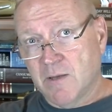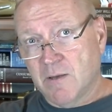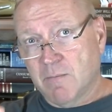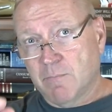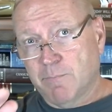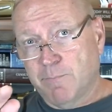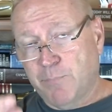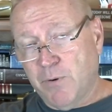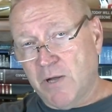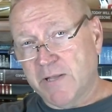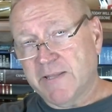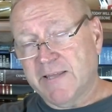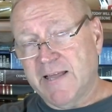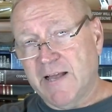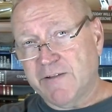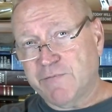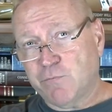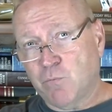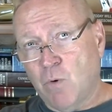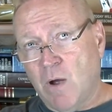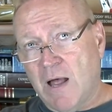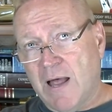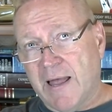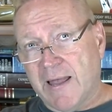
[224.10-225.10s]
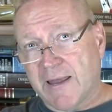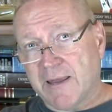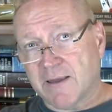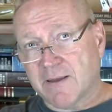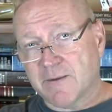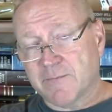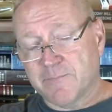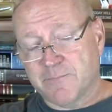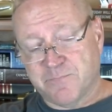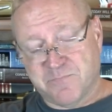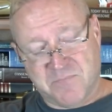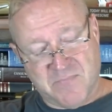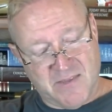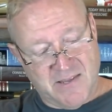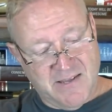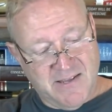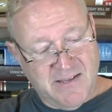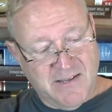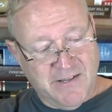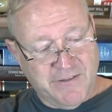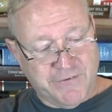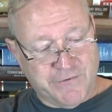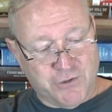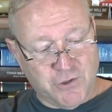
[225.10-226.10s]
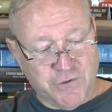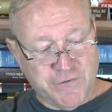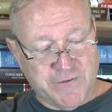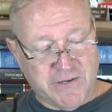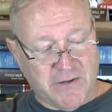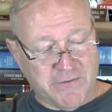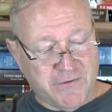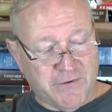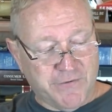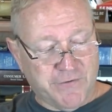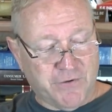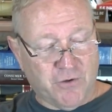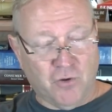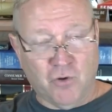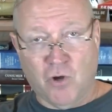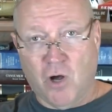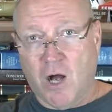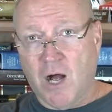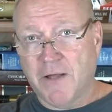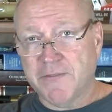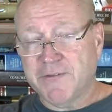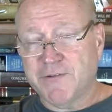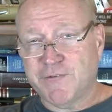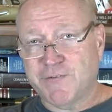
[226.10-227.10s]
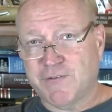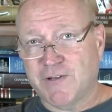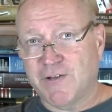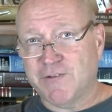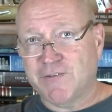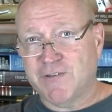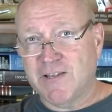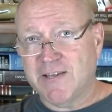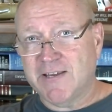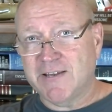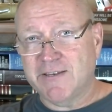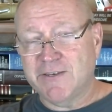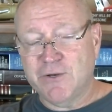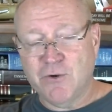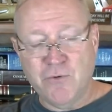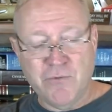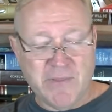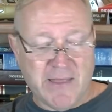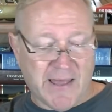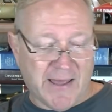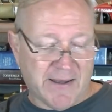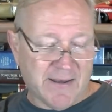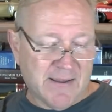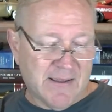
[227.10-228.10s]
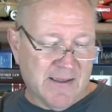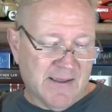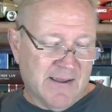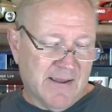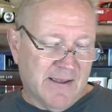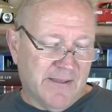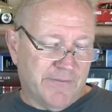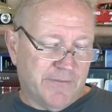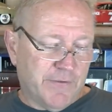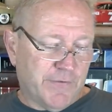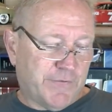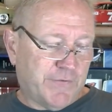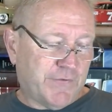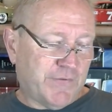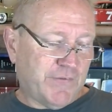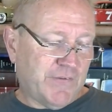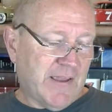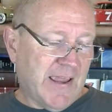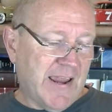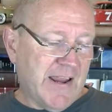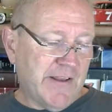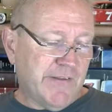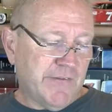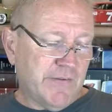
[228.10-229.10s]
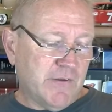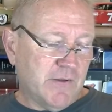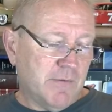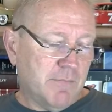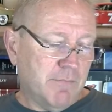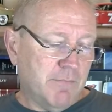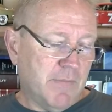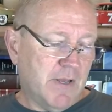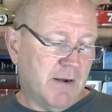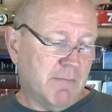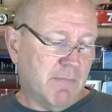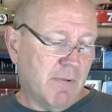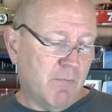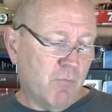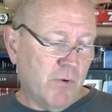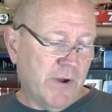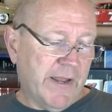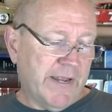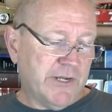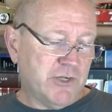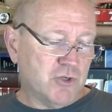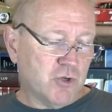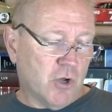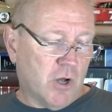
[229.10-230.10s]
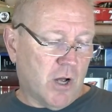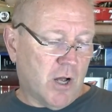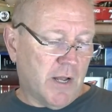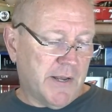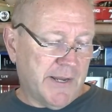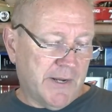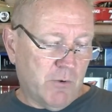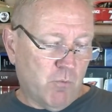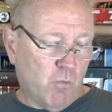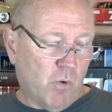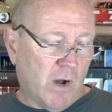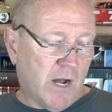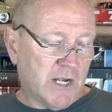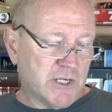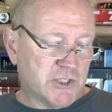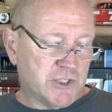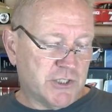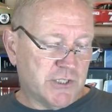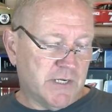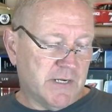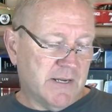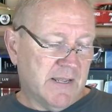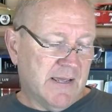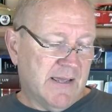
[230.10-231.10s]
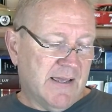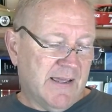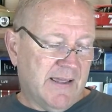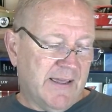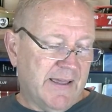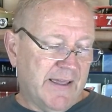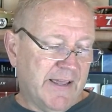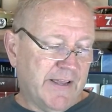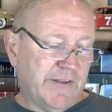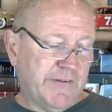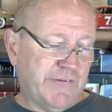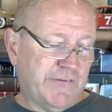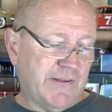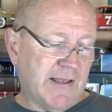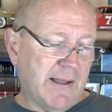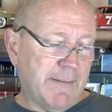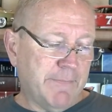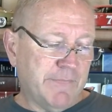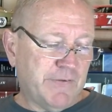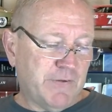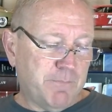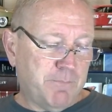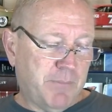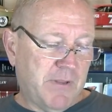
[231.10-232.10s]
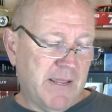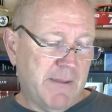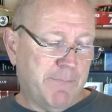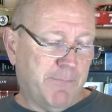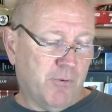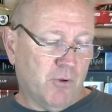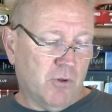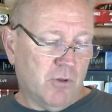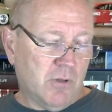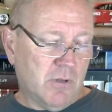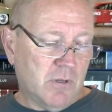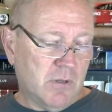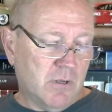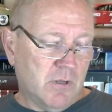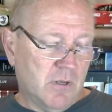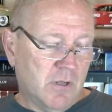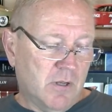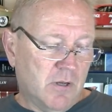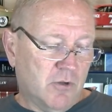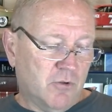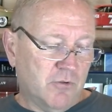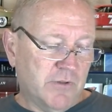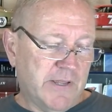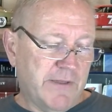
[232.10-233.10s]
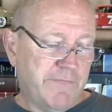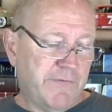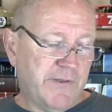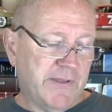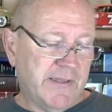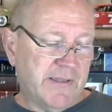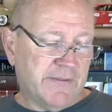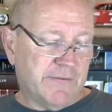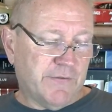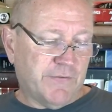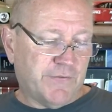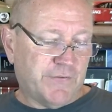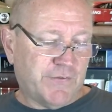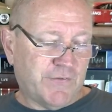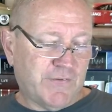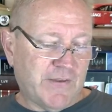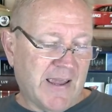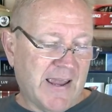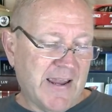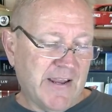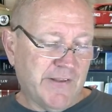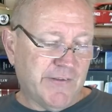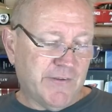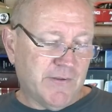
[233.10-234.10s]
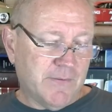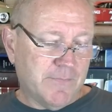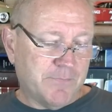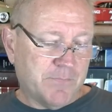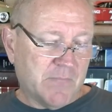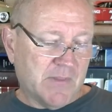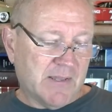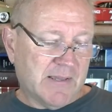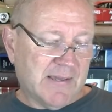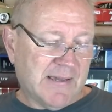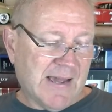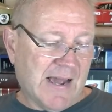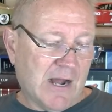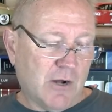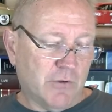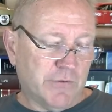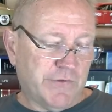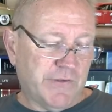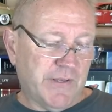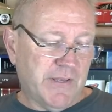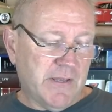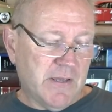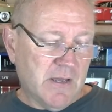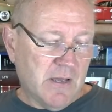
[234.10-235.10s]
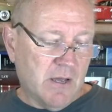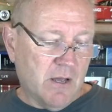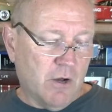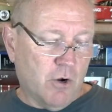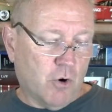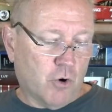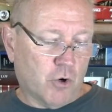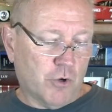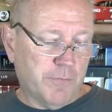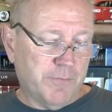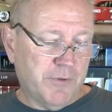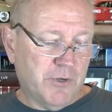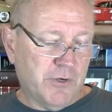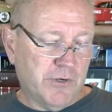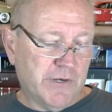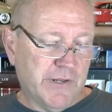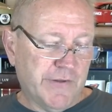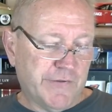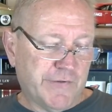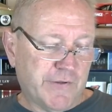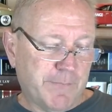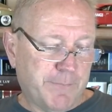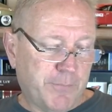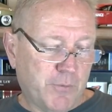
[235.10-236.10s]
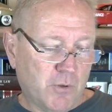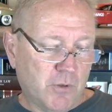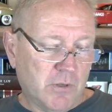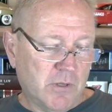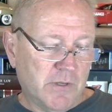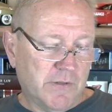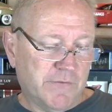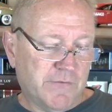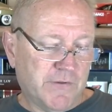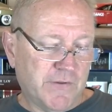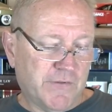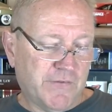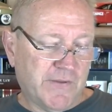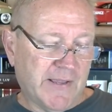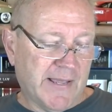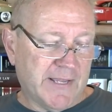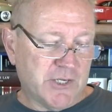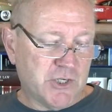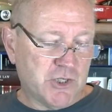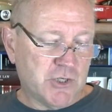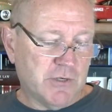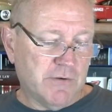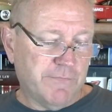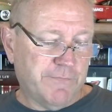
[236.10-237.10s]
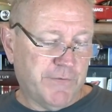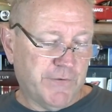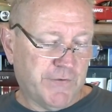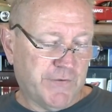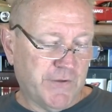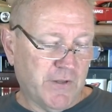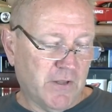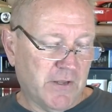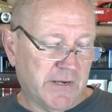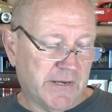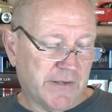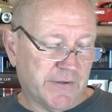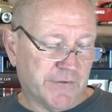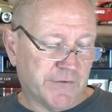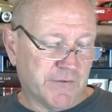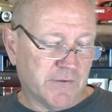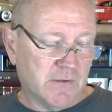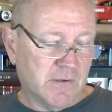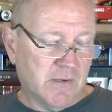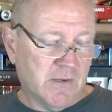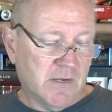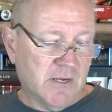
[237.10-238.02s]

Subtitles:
But guess why? Turns out there's a law that says they can do that. The state minimum wage law in Washington exempts people living in state, county, or municipal detention facilities.